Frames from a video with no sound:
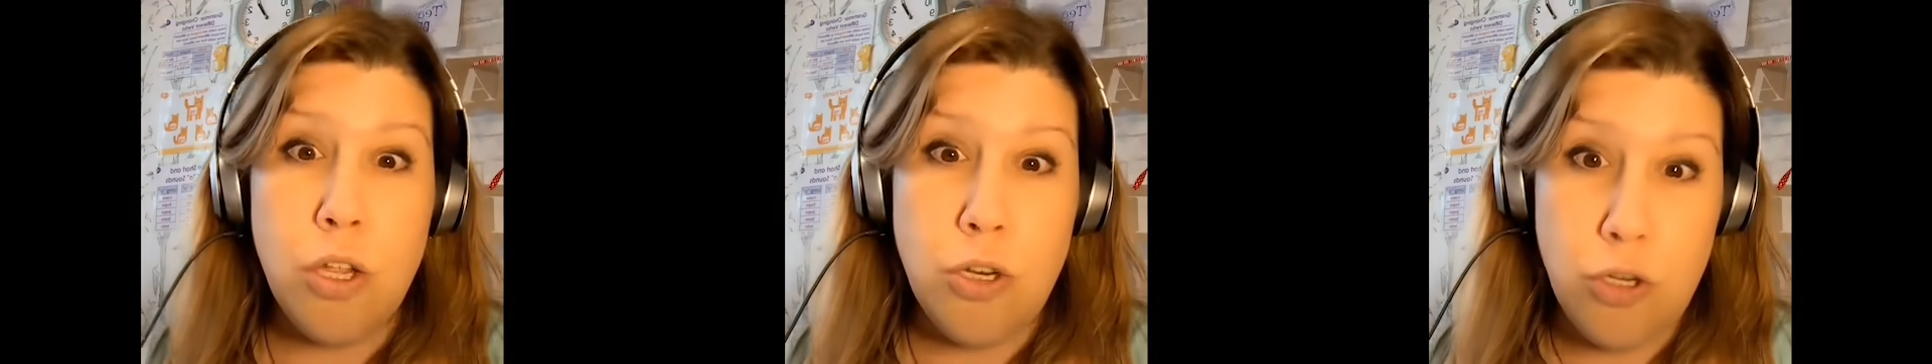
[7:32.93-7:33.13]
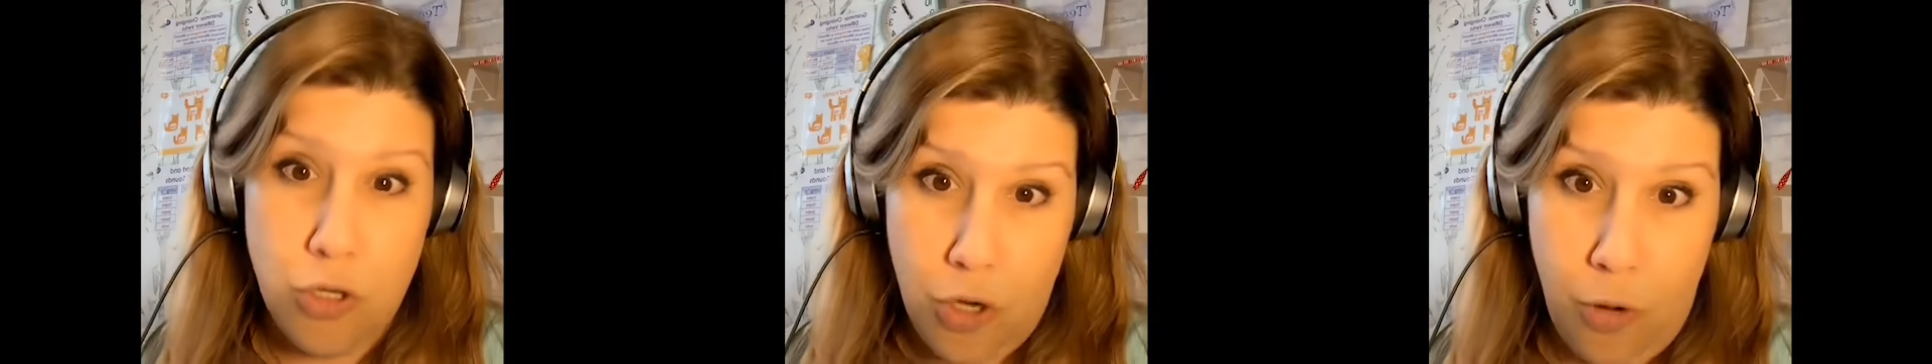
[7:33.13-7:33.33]

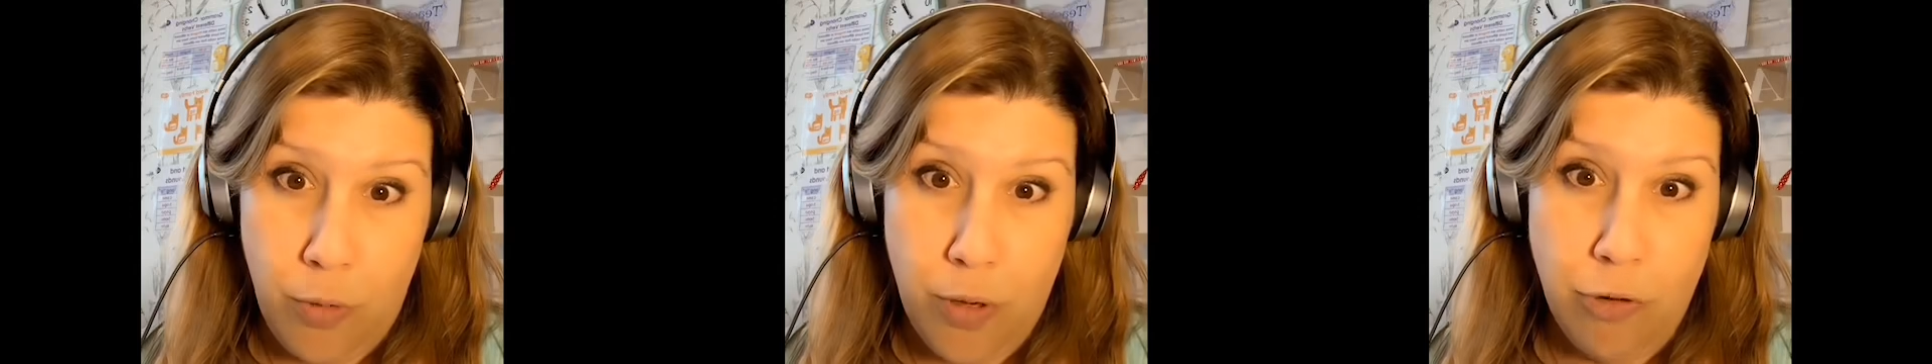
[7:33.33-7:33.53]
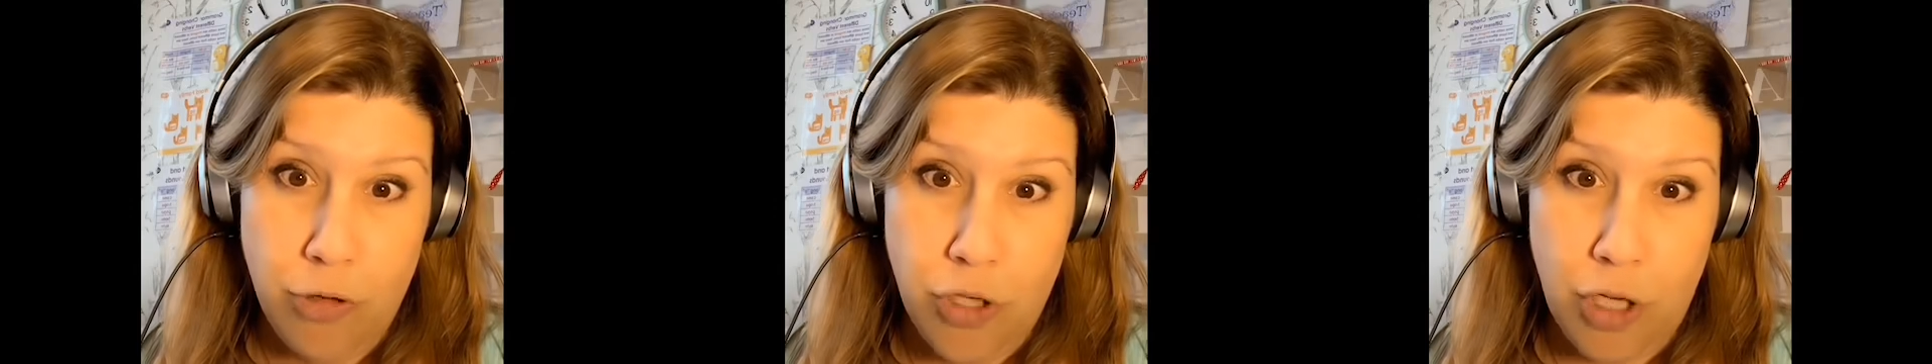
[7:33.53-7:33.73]
know
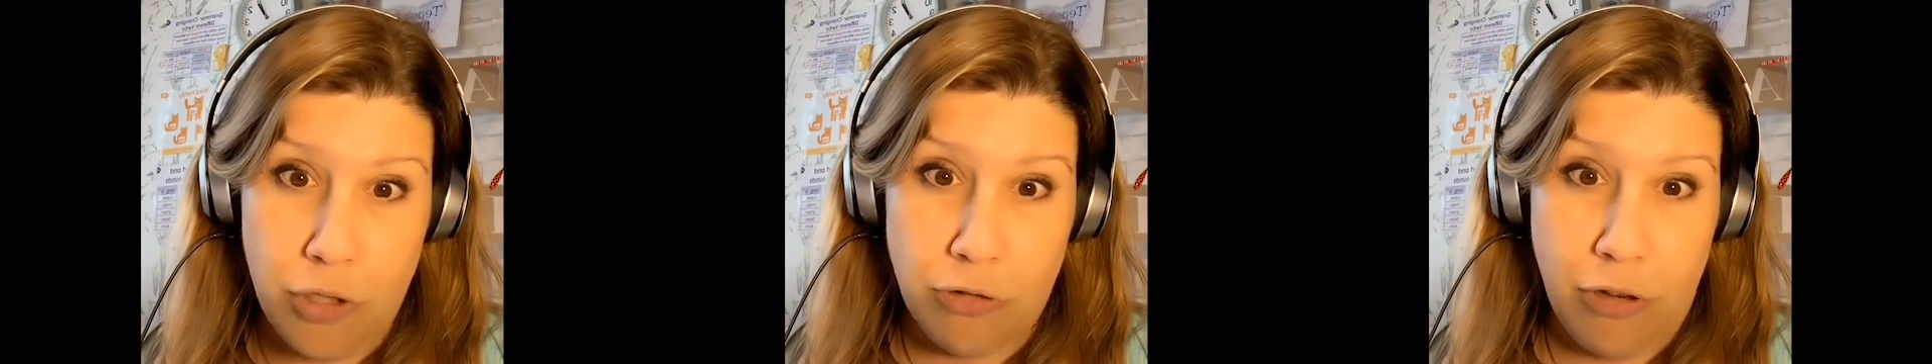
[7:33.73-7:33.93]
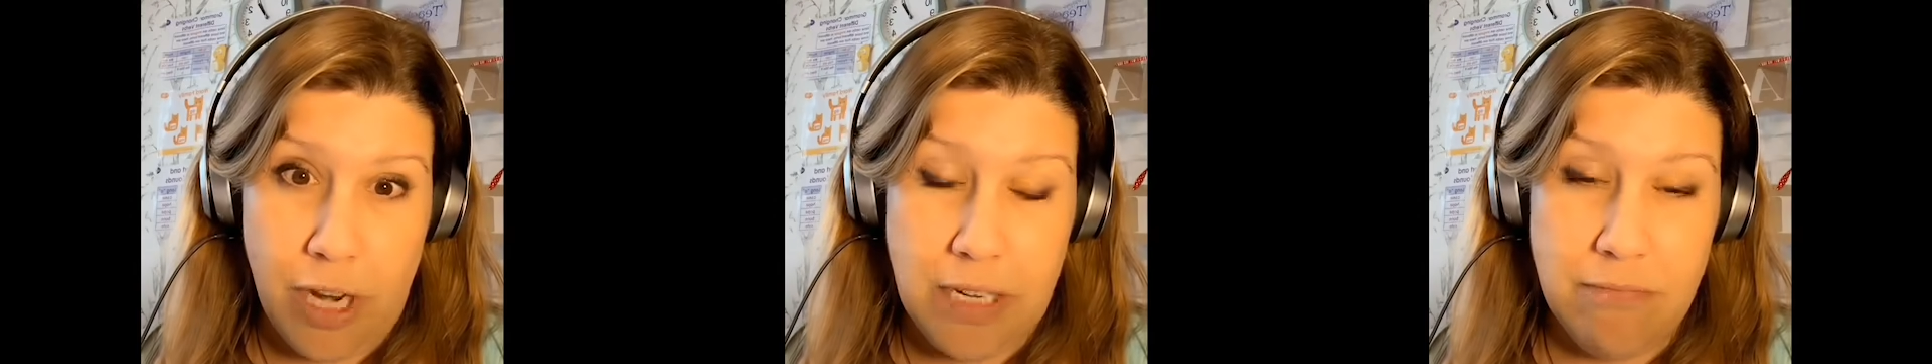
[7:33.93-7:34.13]
your
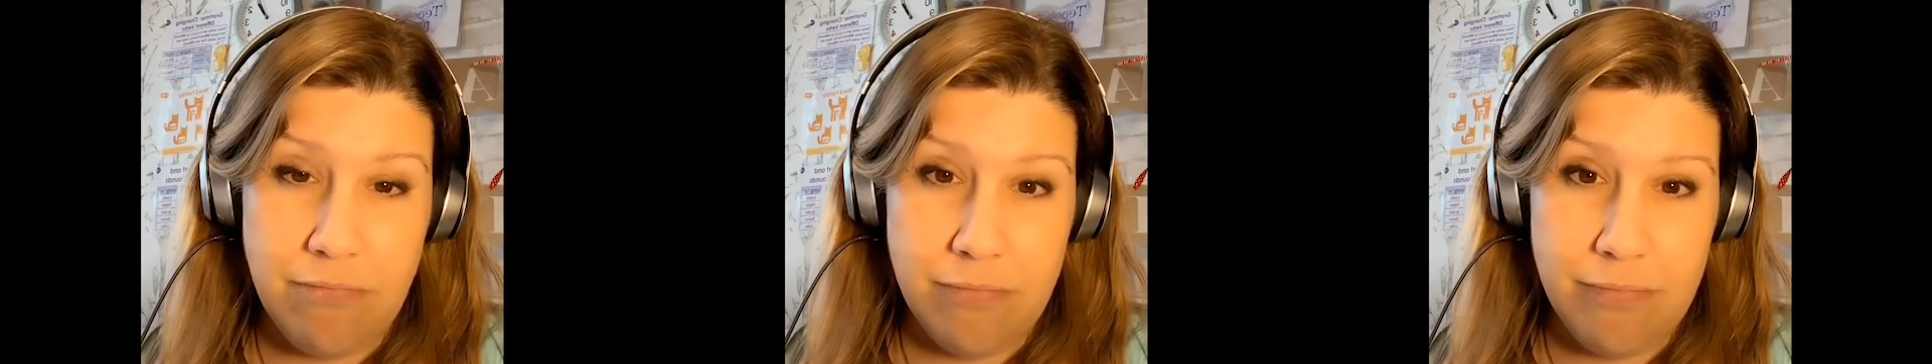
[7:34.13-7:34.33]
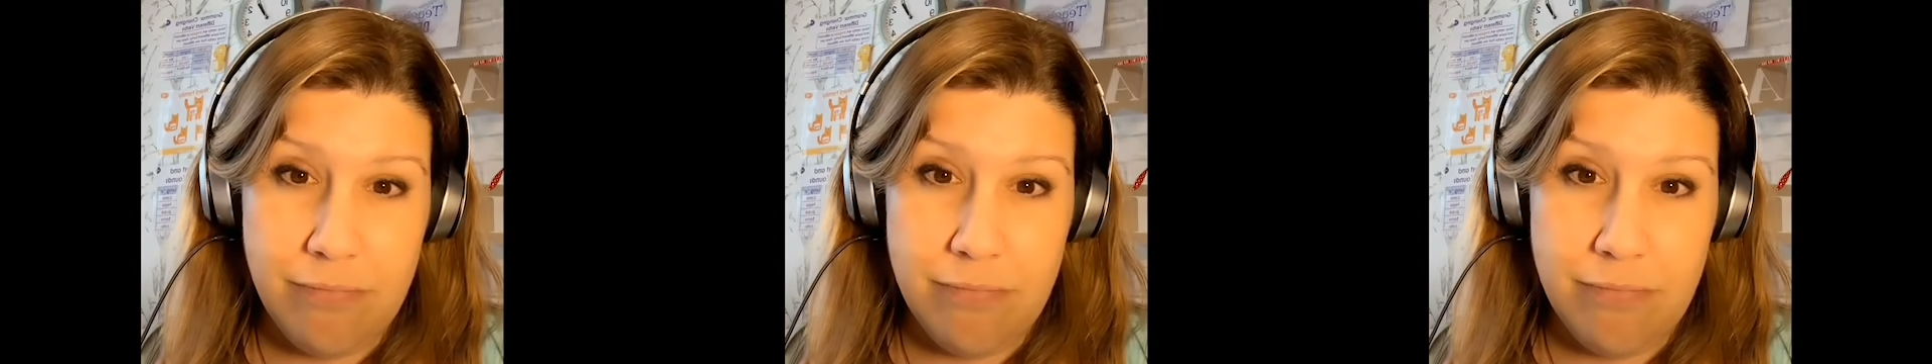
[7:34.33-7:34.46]
children,